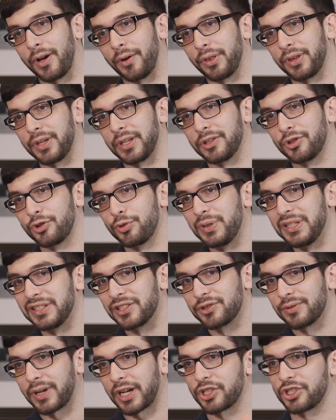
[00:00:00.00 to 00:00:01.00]
the tree
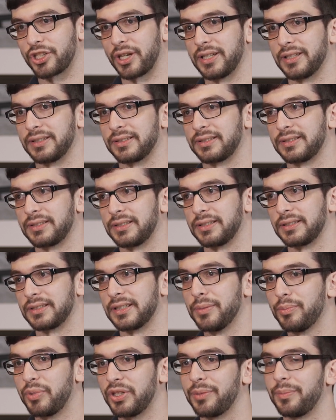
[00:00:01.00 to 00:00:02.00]
structure is
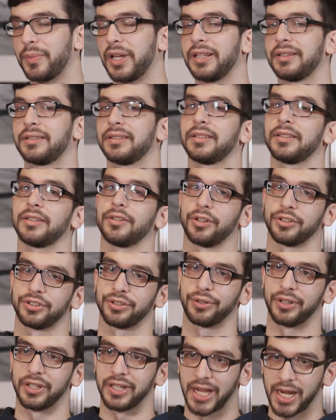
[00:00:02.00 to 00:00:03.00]
implemented, and
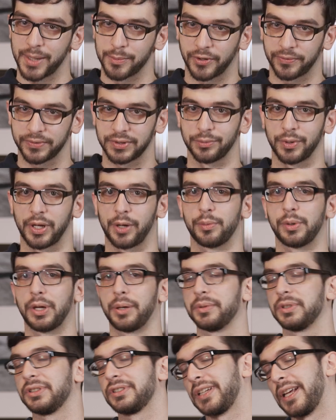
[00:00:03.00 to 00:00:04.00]
also the name of the
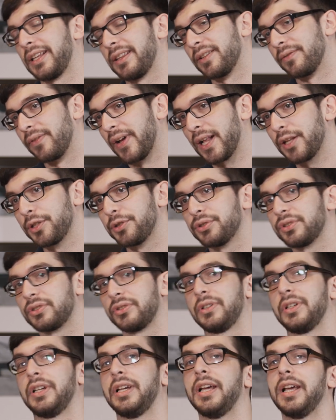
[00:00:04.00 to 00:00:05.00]
variables and the values,
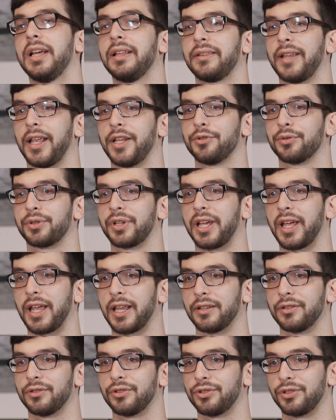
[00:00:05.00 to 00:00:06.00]
then you
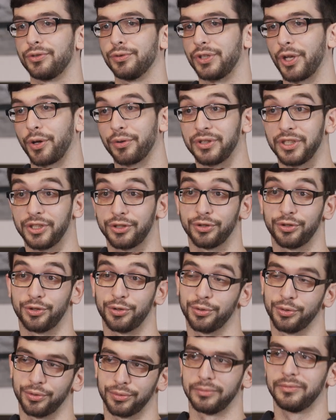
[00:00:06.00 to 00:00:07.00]
don't need to
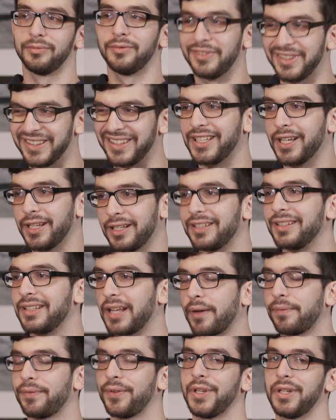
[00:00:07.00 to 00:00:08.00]
do nearly
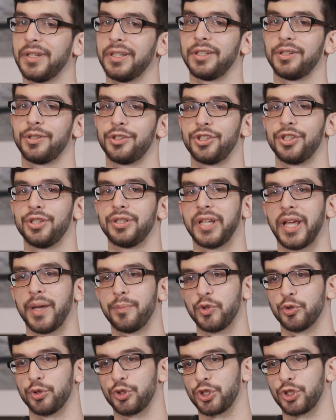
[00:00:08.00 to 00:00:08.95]
nothing in GTM. You